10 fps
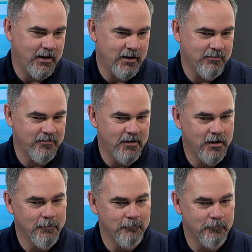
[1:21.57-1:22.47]
that if
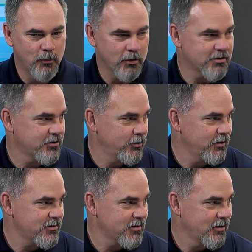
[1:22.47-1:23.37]
um, more
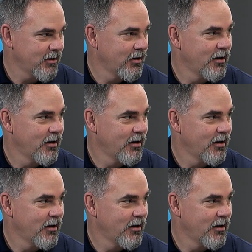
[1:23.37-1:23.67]
students,